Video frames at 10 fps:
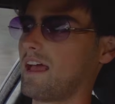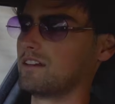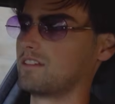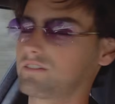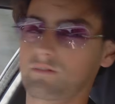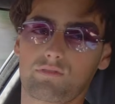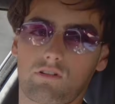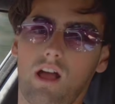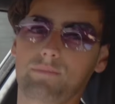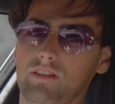and to
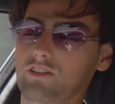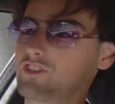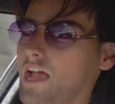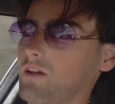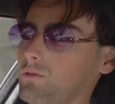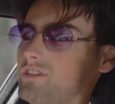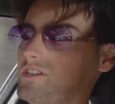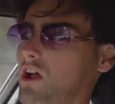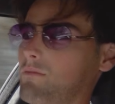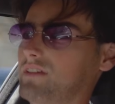subscribe to the channel so you
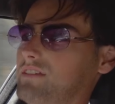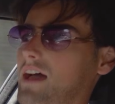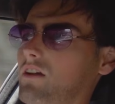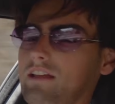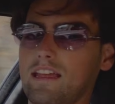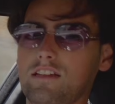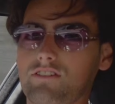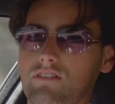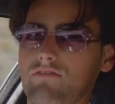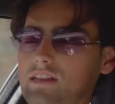don't miss out on any
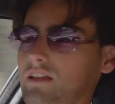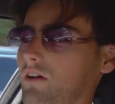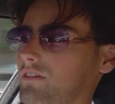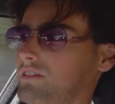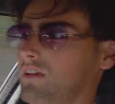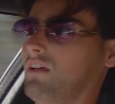new videos.